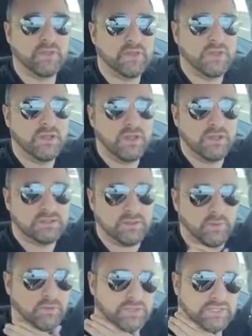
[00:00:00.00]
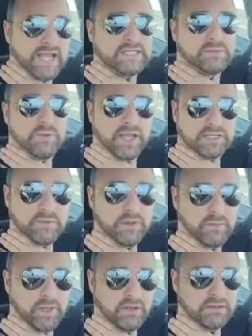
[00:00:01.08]
So what did we talk about? We talked about hashtags, talked about
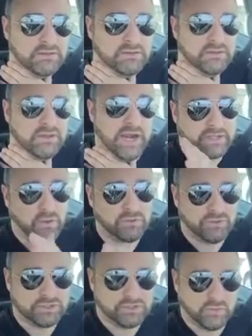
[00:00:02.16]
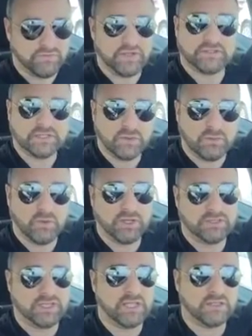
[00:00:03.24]
calling yourself a guru, ninja,
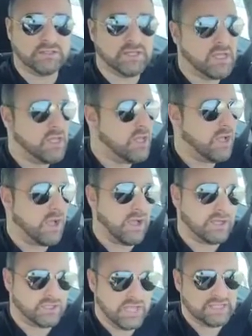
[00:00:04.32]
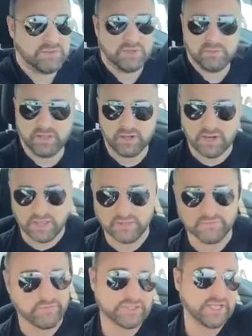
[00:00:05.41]
whatever. We talked about linking to other
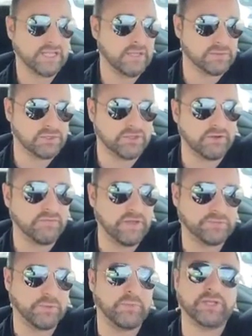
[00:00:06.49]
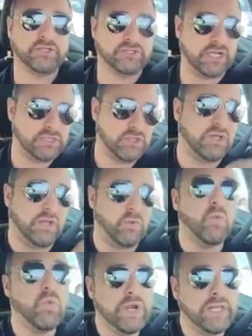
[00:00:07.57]
places. That drives me cuckoo. We talked about a
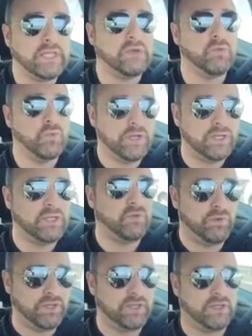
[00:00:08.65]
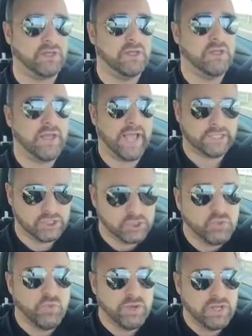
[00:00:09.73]
high-res, normal picture of yourself, preferably
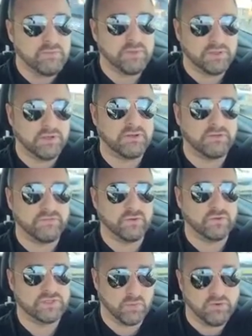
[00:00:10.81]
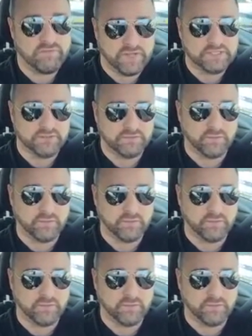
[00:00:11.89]
smiling, or a nice picture.